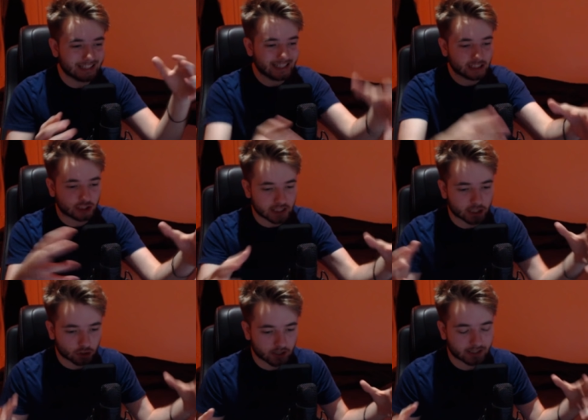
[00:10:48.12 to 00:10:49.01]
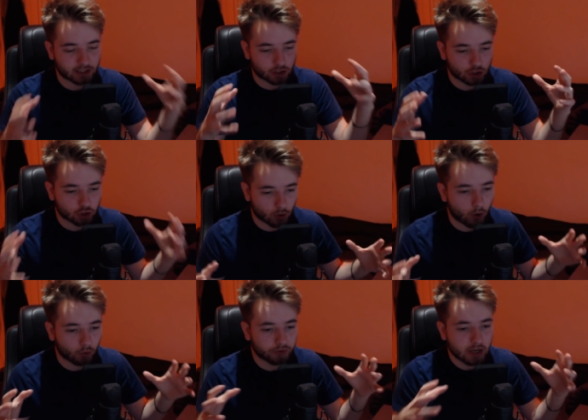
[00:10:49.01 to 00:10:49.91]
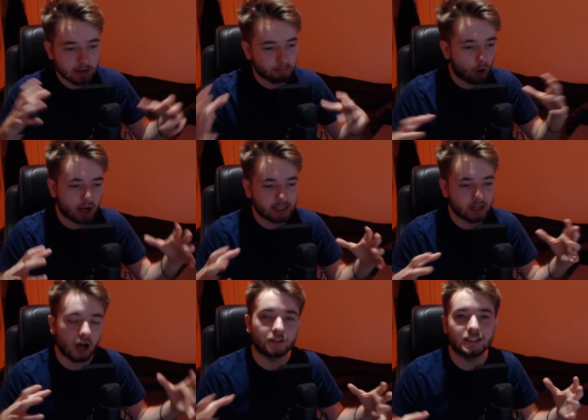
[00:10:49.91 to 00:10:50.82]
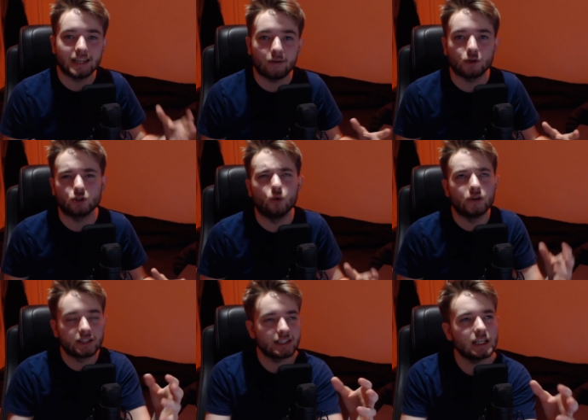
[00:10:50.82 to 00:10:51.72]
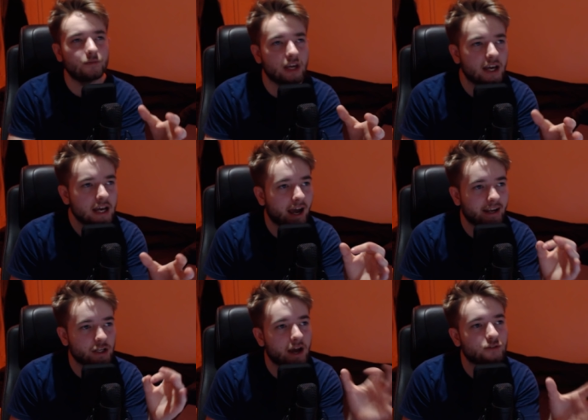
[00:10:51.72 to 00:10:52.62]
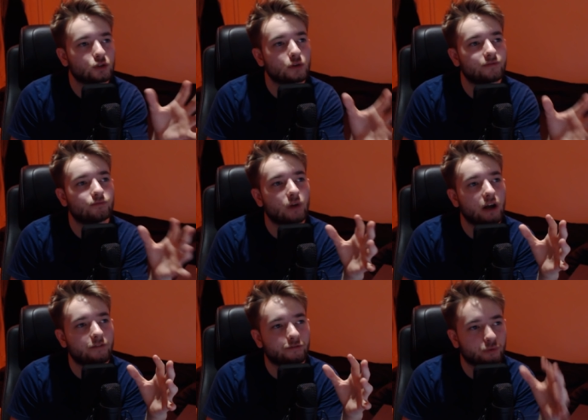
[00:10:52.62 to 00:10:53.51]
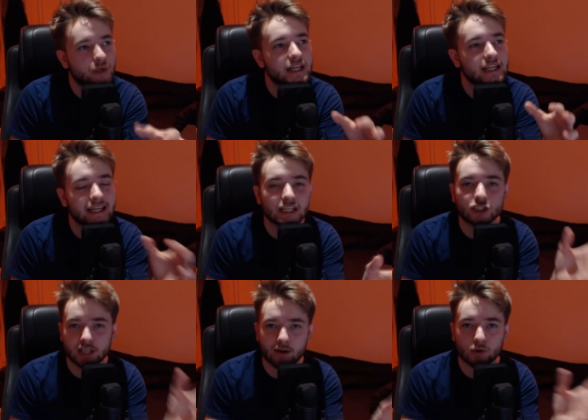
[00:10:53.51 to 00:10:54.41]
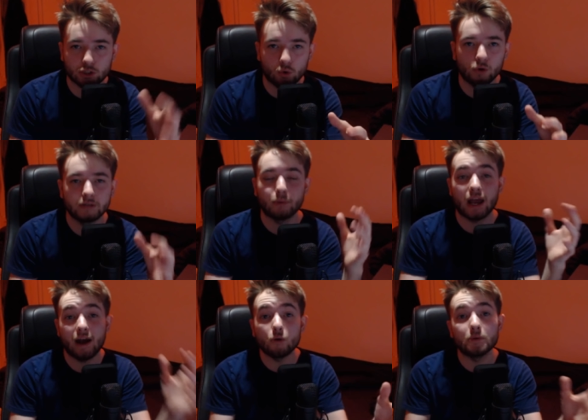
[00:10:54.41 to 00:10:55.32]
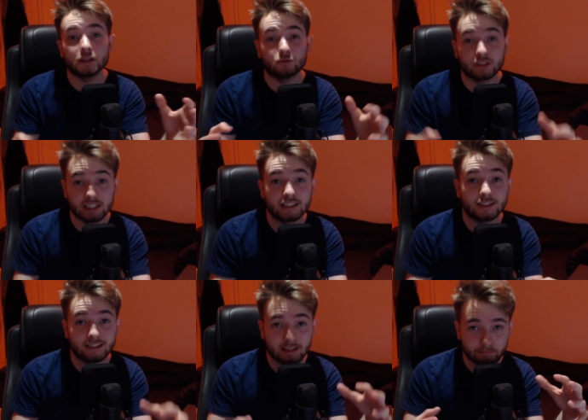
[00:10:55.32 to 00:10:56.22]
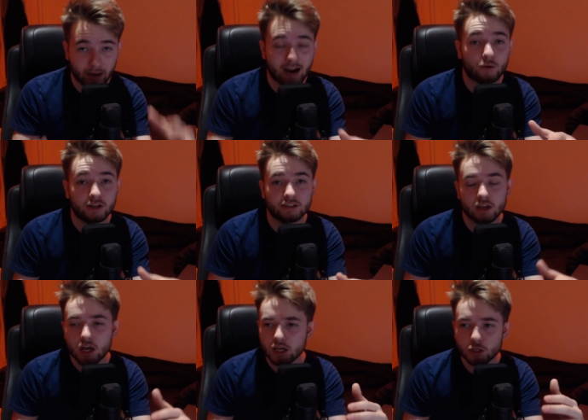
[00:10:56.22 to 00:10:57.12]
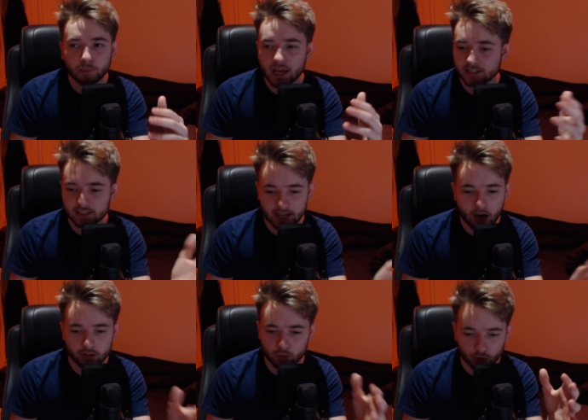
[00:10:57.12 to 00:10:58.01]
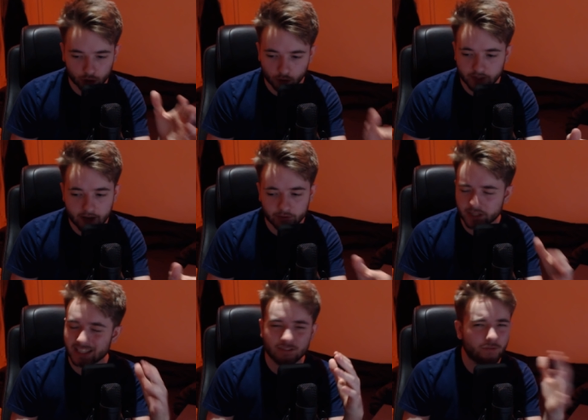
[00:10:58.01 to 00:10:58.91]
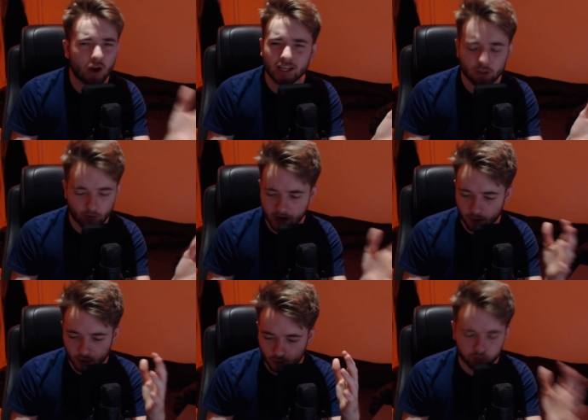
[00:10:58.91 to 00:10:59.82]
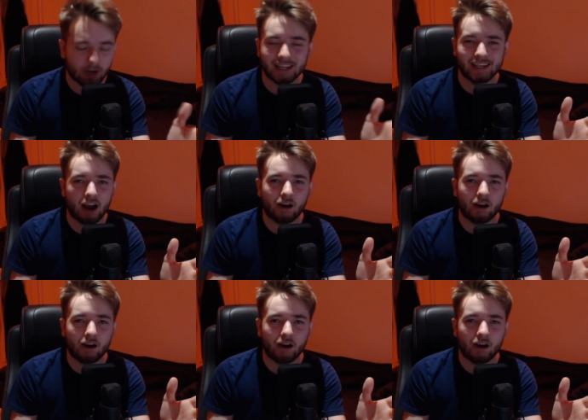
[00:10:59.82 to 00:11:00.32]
each district is controlled by Nazi territories. Think of it, and you have to sort of free each territory by helping the resistance in Paris. You play as this character called Sean Devlin. He's fucking great. What a great